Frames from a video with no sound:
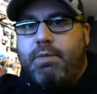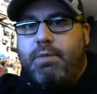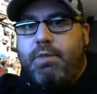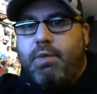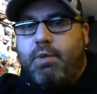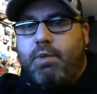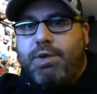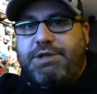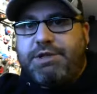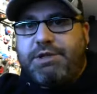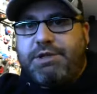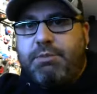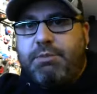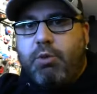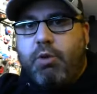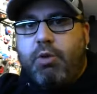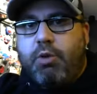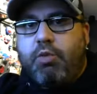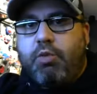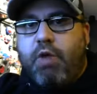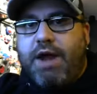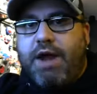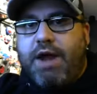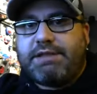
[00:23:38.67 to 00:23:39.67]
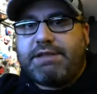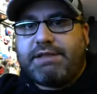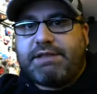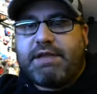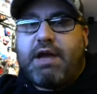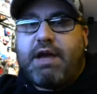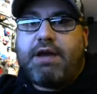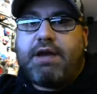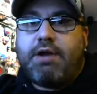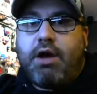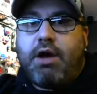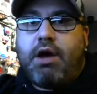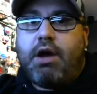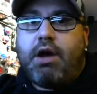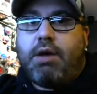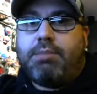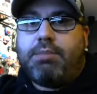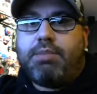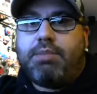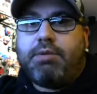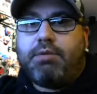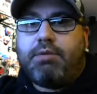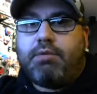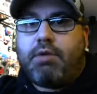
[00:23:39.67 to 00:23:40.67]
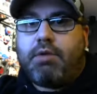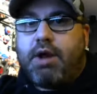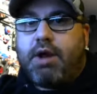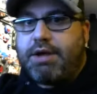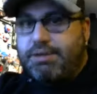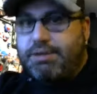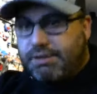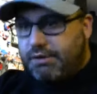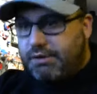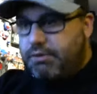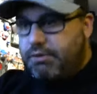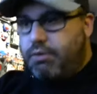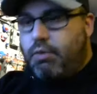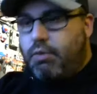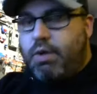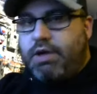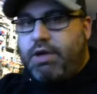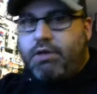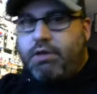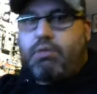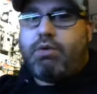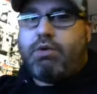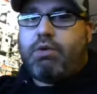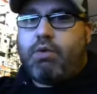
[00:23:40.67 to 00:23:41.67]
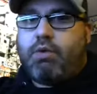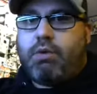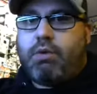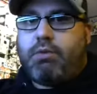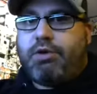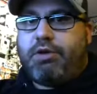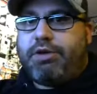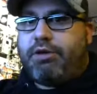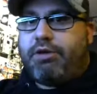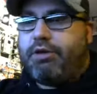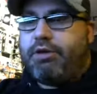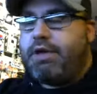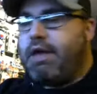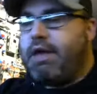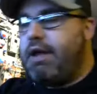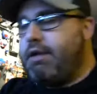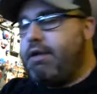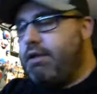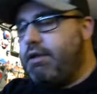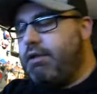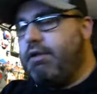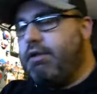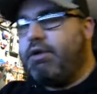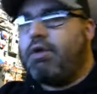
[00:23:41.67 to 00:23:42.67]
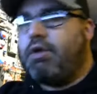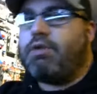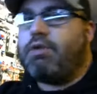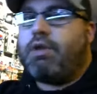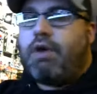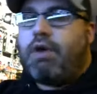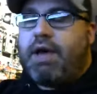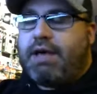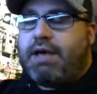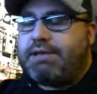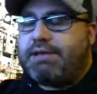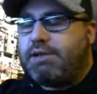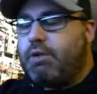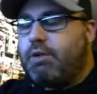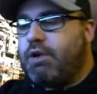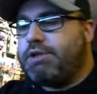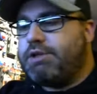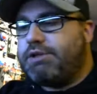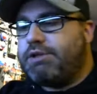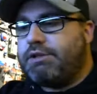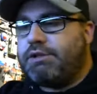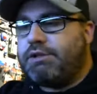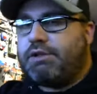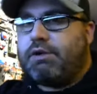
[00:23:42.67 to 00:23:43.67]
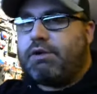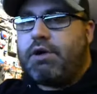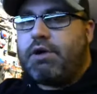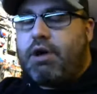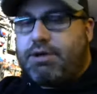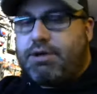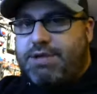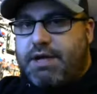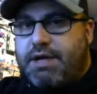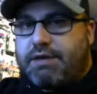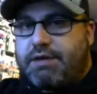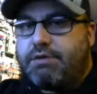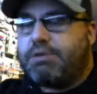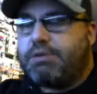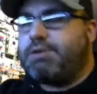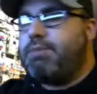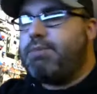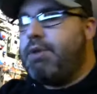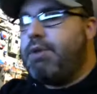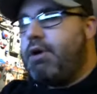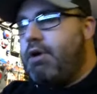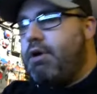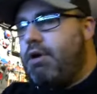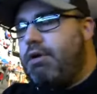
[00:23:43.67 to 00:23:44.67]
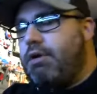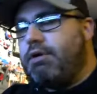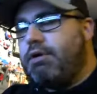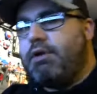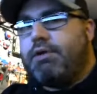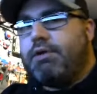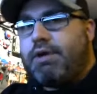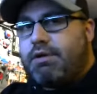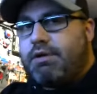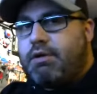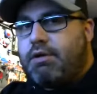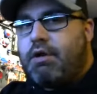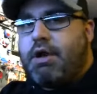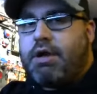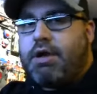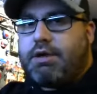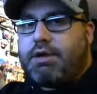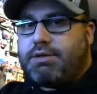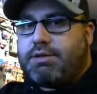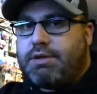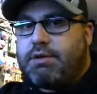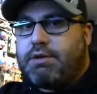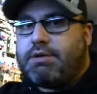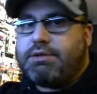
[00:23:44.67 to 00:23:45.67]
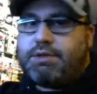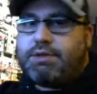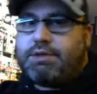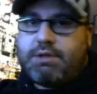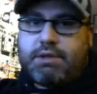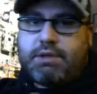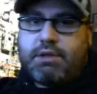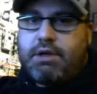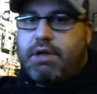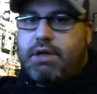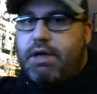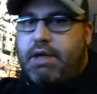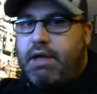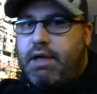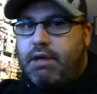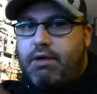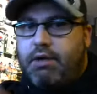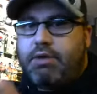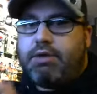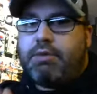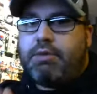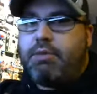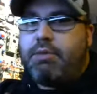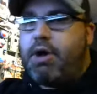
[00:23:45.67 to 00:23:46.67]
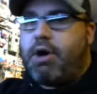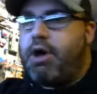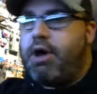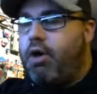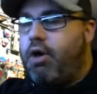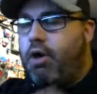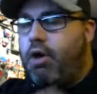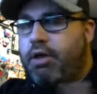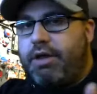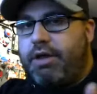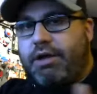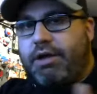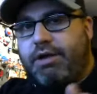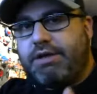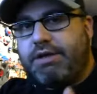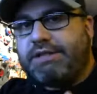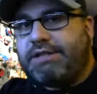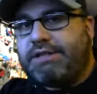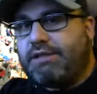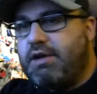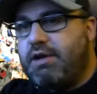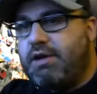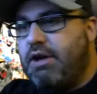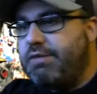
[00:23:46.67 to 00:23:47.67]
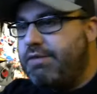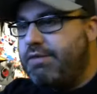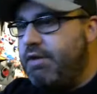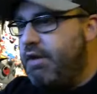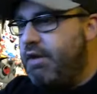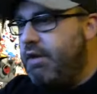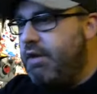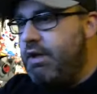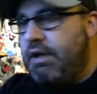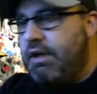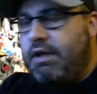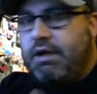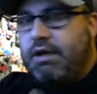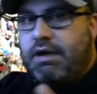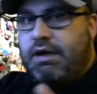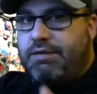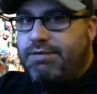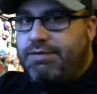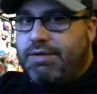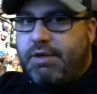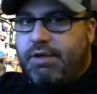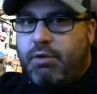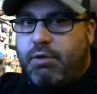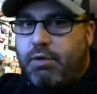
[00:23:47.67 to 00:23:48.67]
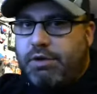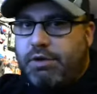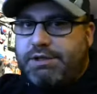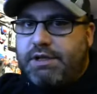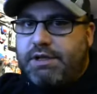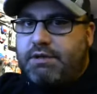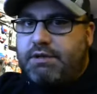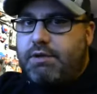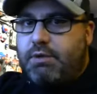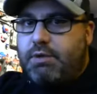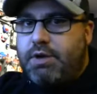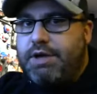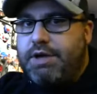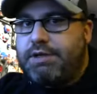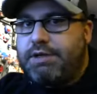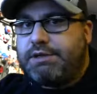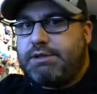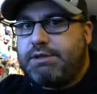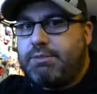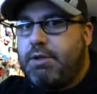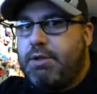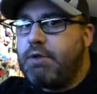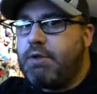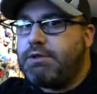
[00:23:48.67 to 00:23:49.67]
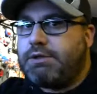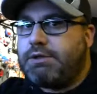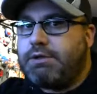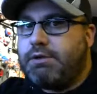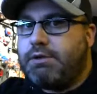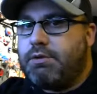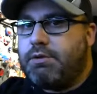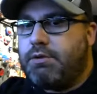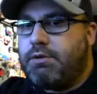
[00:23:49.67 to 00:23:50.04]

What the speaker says: Ouija board right side up, right? So the way you would normally look at it. You know, they'll ask questions, they'll contact their spirit, they'll get their answers, hello, goodbye, all that good stuff. Everything works out the way it's supposed to.